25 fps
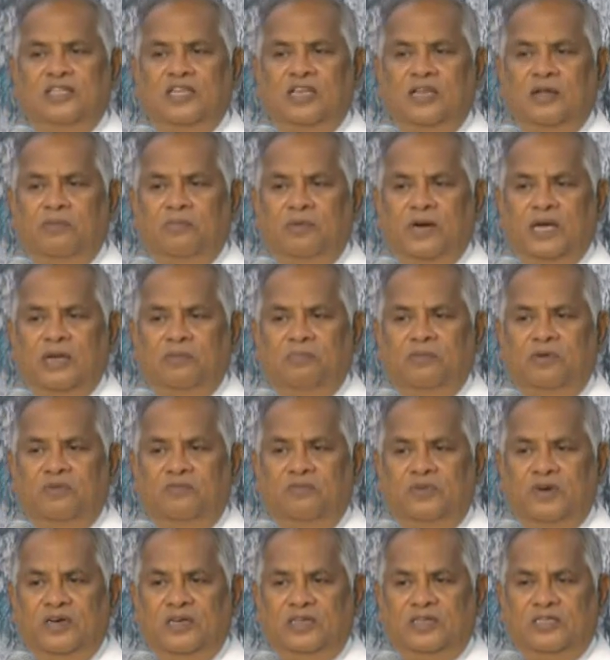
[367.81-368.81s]
there are Bible
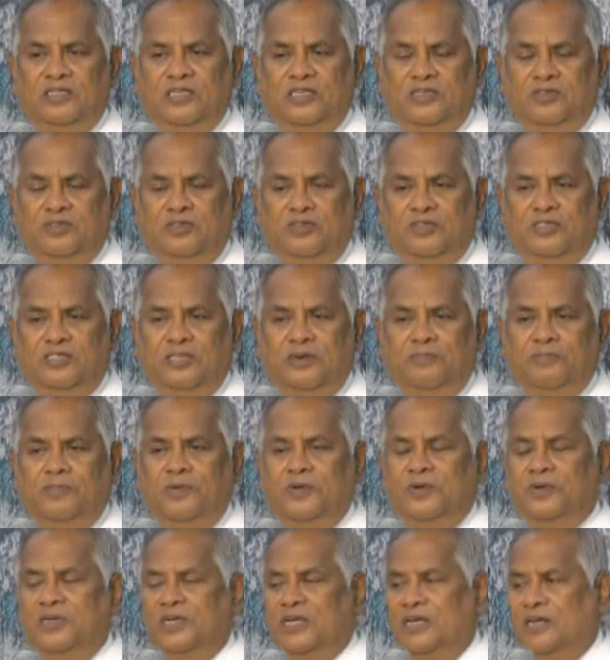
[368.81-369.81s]
verses to support,